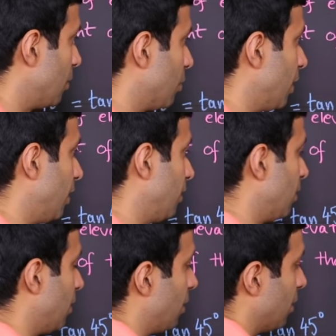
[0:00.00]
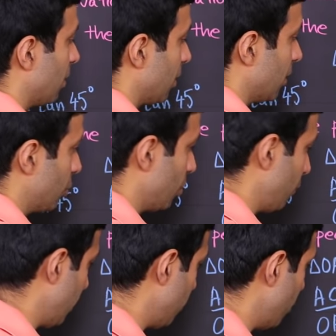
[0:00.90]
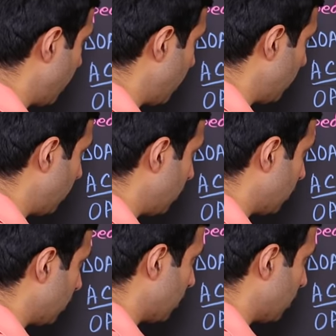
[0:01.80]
Okay, and so if we bring